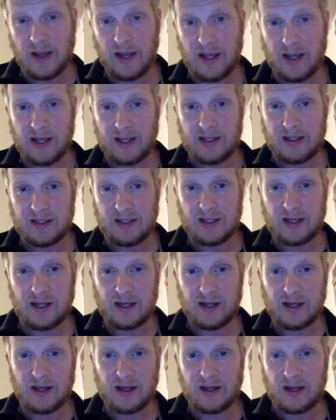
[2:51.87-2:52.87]
And
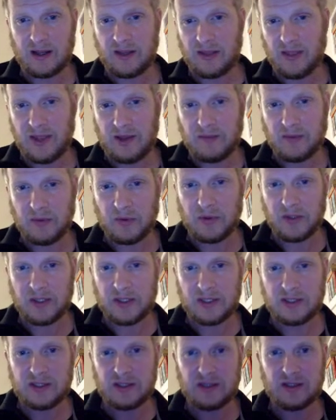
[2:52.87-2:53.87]
at that
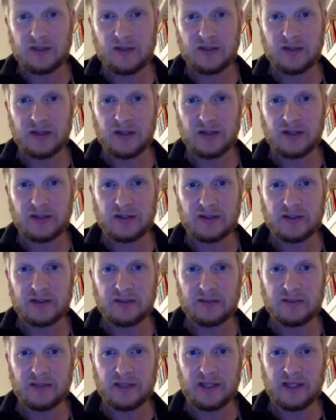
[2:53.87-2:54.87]
point, you're going to
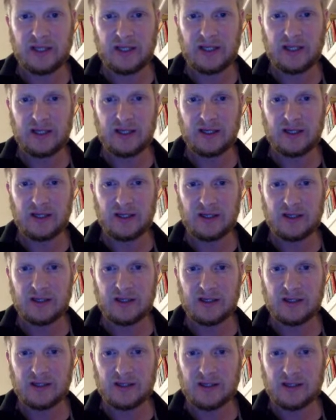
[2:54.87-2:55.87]
simply
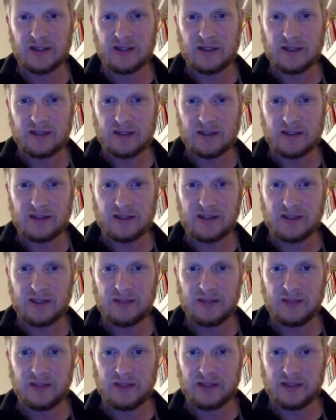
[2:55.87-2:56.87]

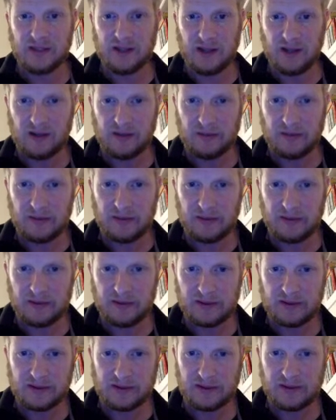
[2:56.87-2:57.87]
zip this up.
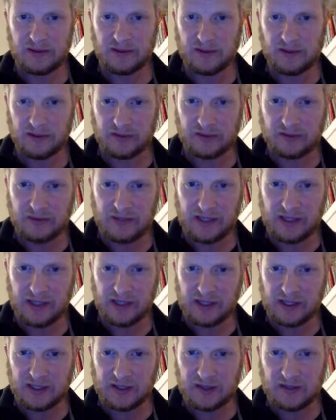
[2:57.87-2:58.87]
So on a
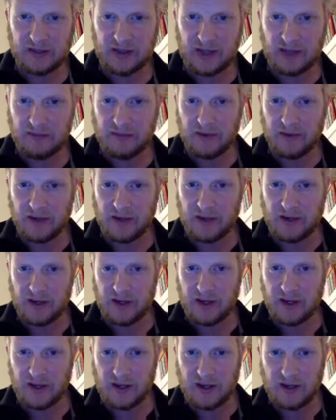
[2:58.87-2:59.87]
Mac, I can do that
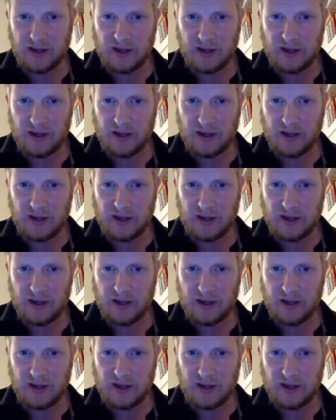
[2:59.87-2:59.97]
by